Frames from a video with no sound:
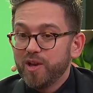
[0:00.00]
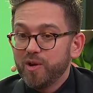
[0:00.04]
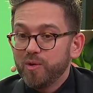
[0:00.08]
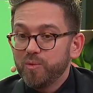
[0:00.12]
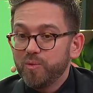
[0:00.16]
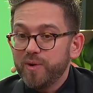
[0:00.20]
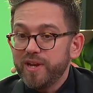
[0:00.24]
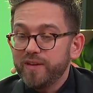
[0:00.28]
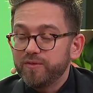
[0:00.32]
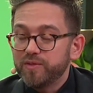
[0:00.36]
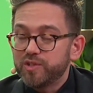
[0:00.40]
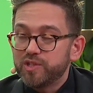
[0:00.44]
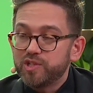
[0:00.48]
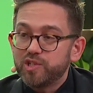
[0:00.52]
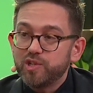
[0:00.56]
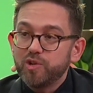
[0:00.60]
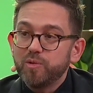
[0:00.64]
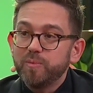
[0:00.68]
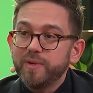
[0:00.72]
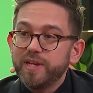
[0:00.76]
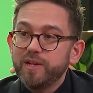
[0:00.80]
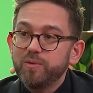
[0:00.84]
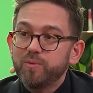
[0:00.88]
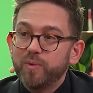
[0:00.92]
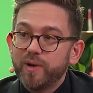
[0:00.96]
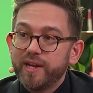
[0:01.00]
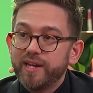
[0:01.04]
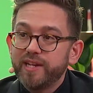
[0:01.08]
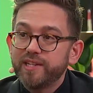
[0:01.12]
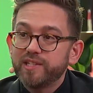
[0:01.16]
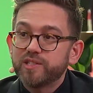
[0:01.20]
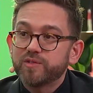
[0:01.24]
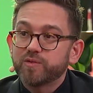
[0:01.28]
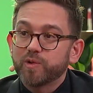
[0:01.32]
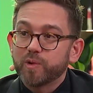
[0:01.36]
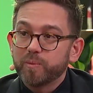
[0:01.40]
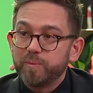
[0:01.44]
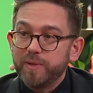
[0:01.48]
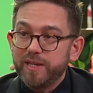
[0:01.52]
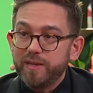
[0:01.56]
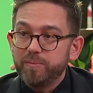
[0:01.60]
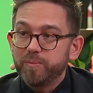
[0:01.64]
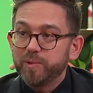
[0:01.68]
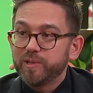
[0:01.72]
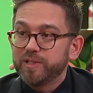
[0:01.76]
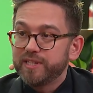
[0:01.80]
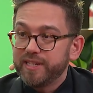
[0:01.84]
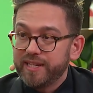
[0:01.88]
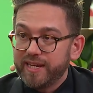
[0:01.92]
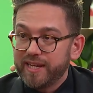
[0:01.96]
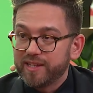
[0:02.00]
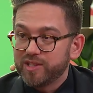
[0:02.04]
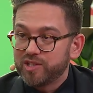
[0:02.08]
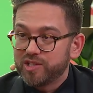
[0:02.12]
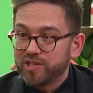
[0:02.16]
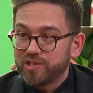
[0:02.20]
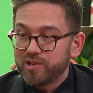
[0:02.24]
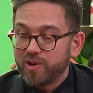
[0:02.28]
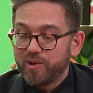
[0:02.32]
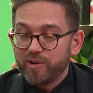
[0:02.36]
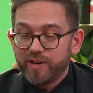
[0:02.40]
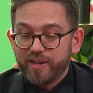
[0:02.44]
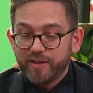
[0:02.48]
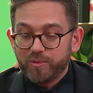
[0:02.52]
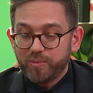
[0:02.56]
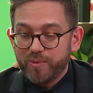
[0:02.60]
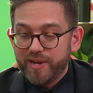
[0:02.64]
we have so many ways for people to get started.